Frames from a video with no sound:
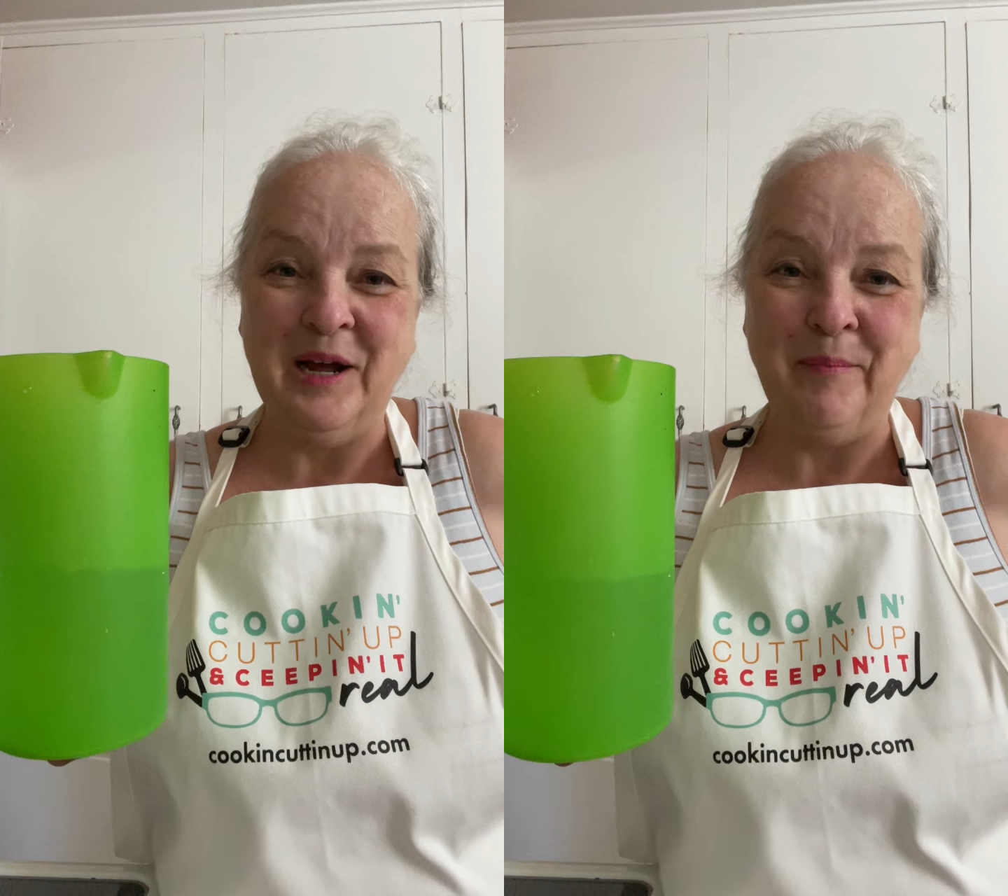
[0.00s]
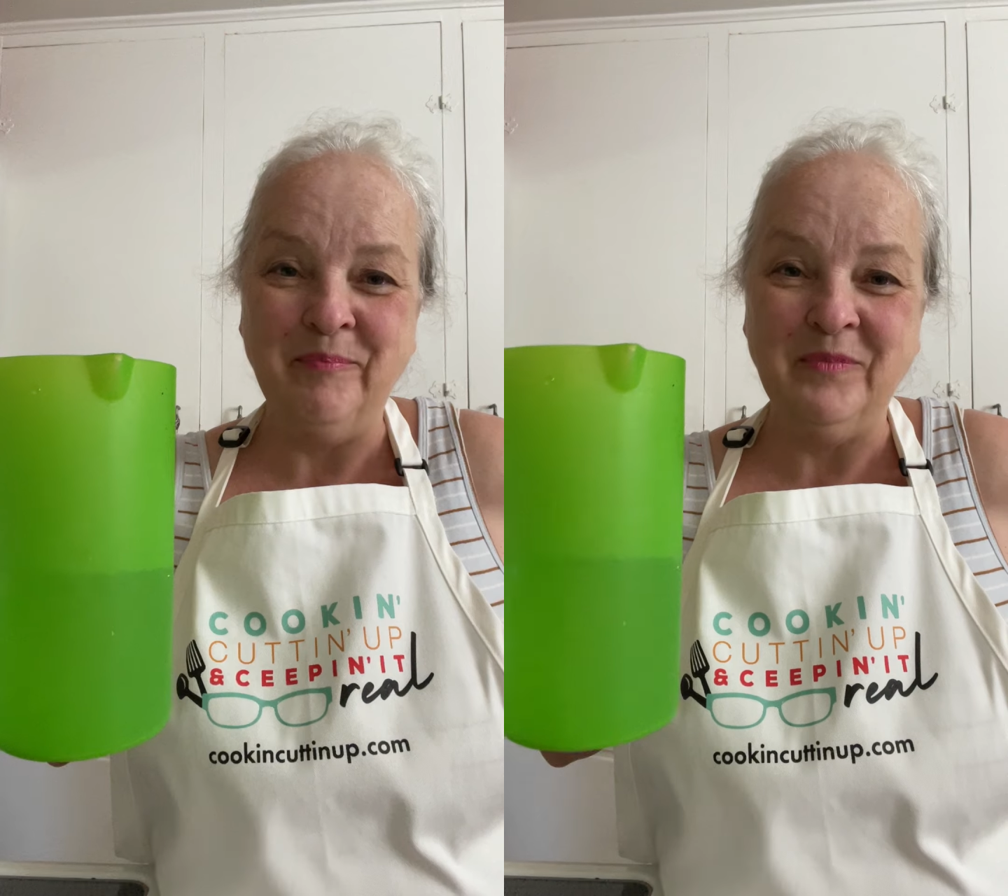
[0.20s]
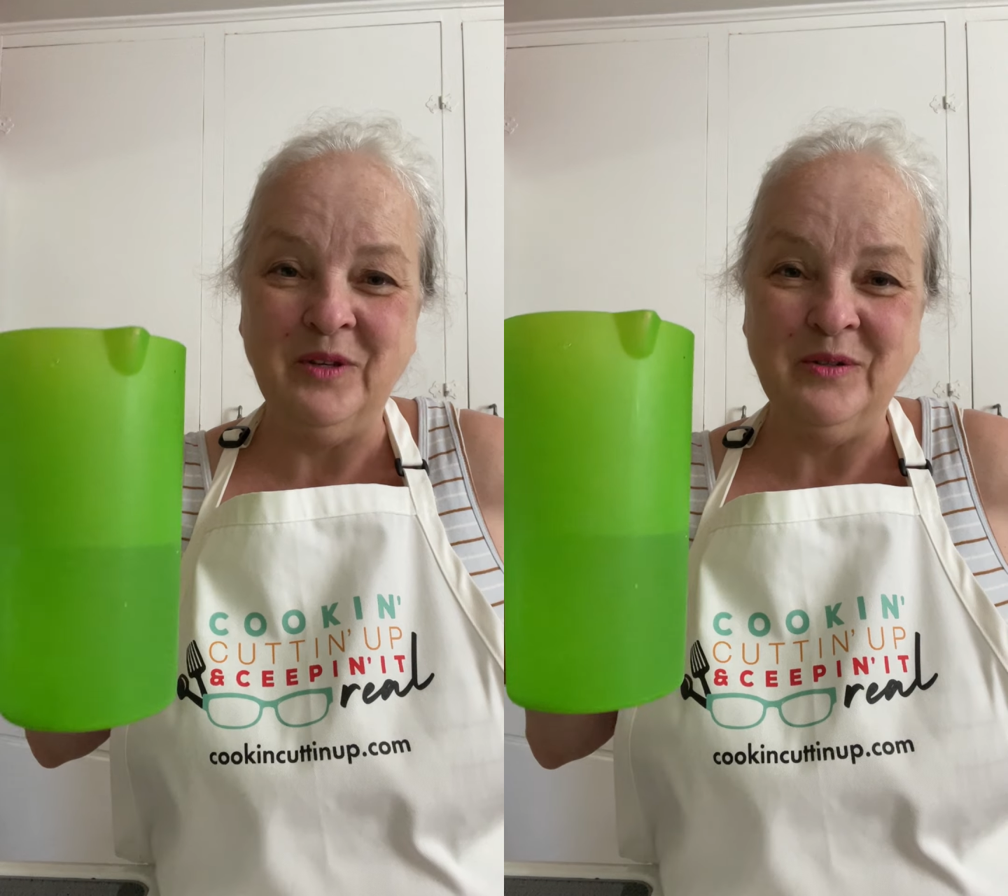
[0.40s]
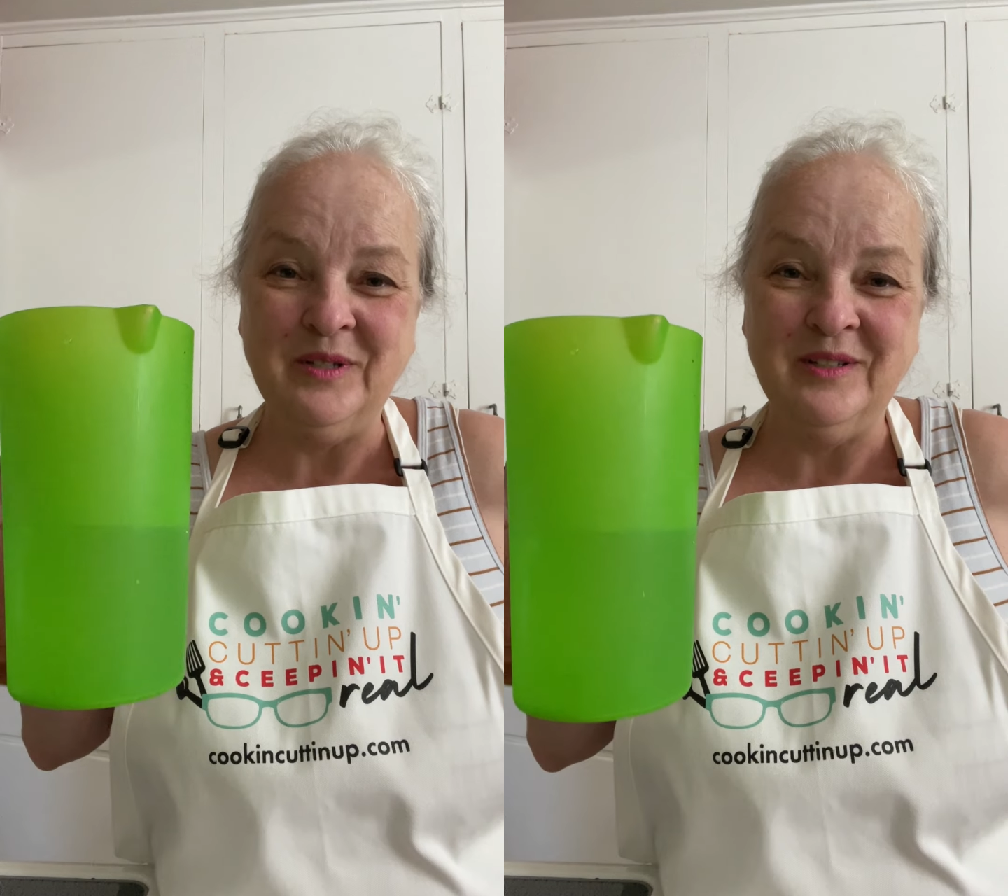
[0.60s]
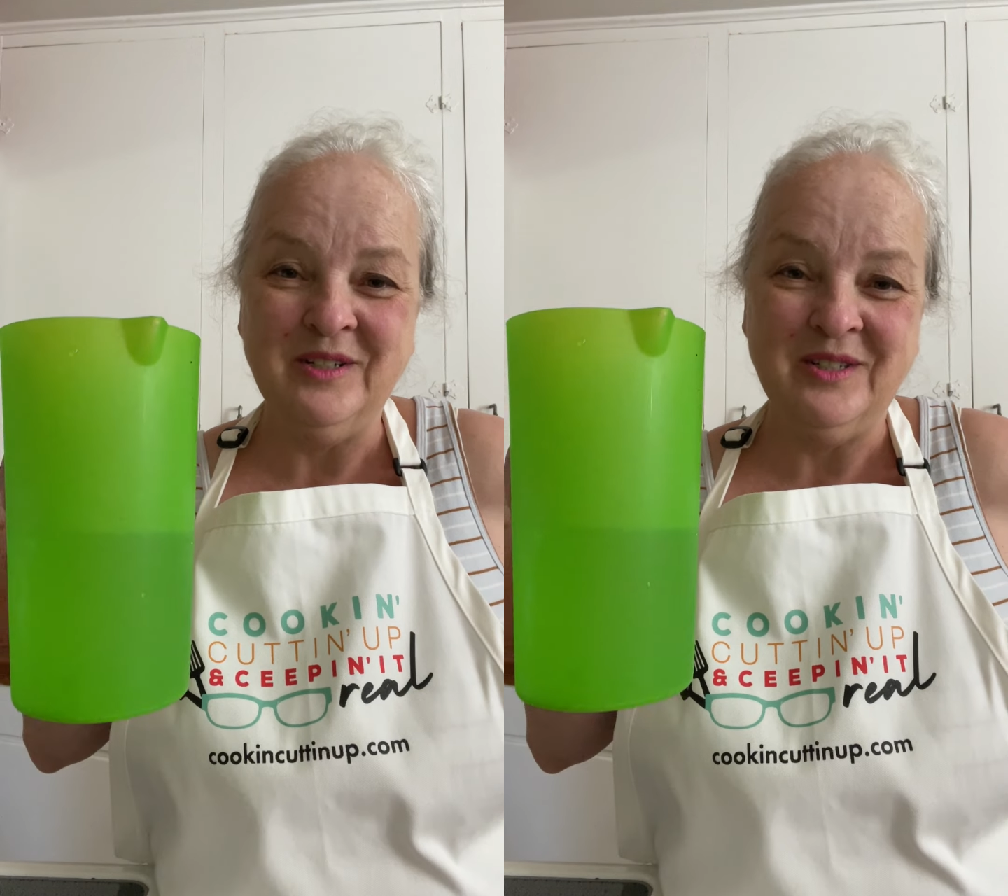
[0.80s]
up
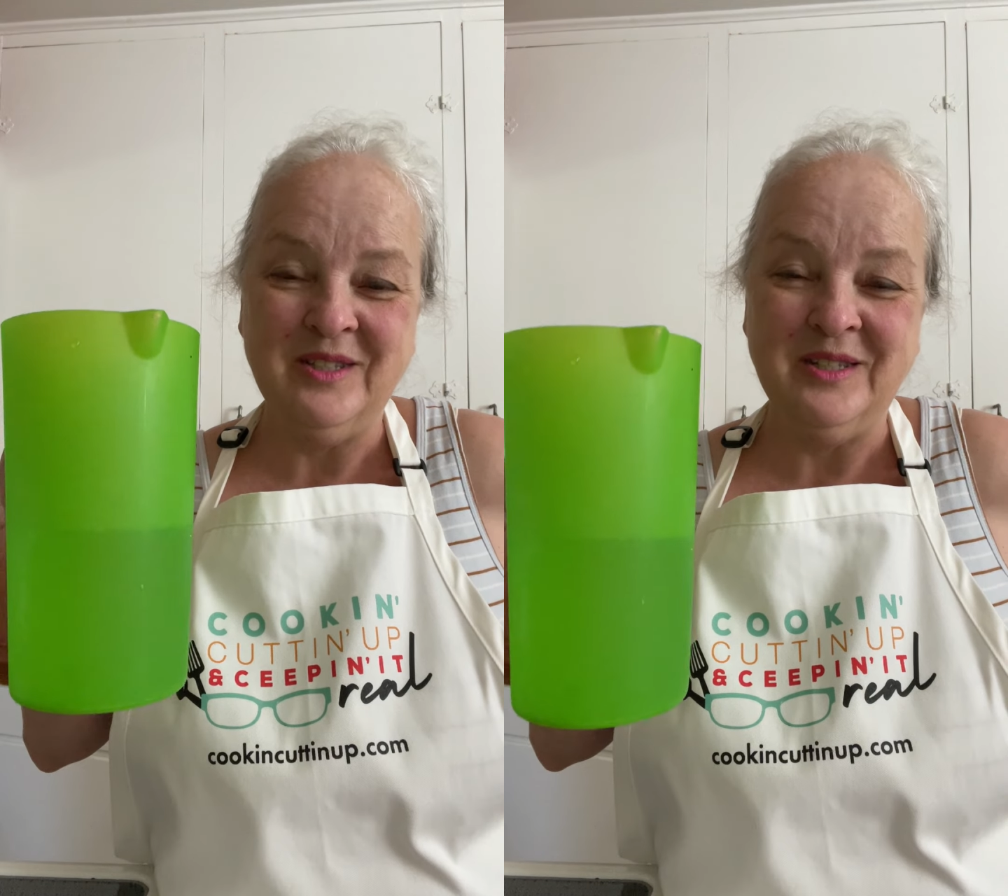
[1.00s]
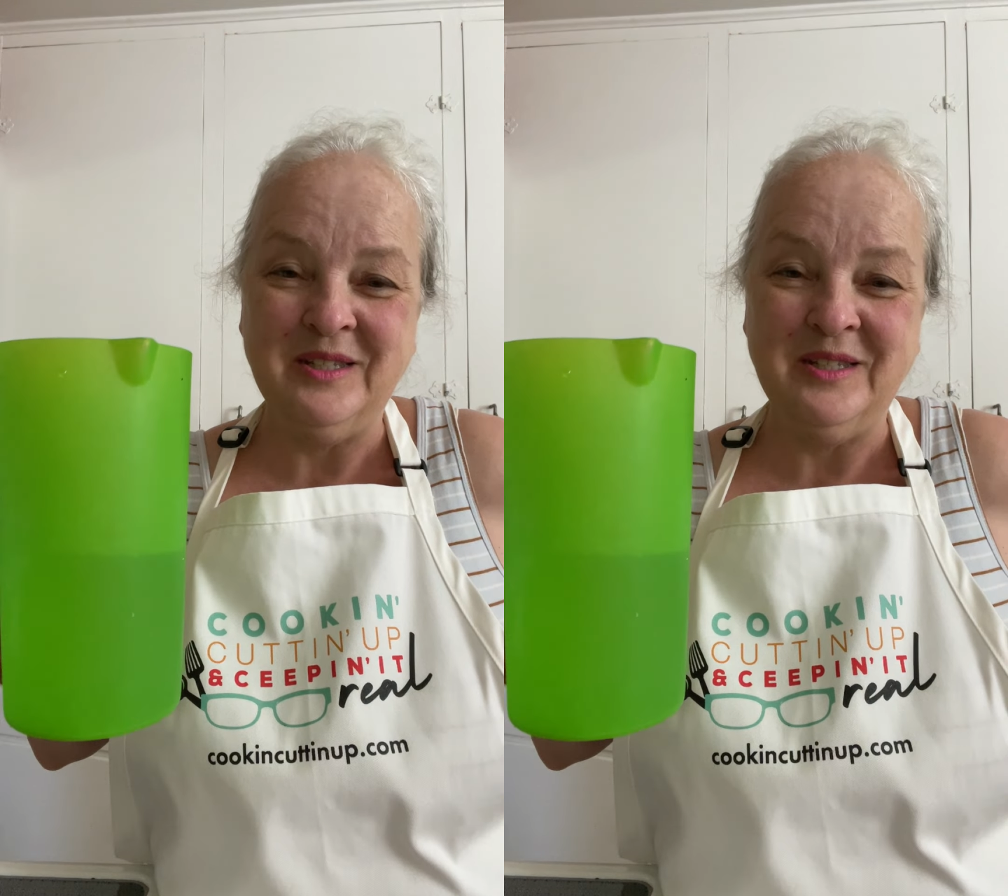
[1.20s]
using just the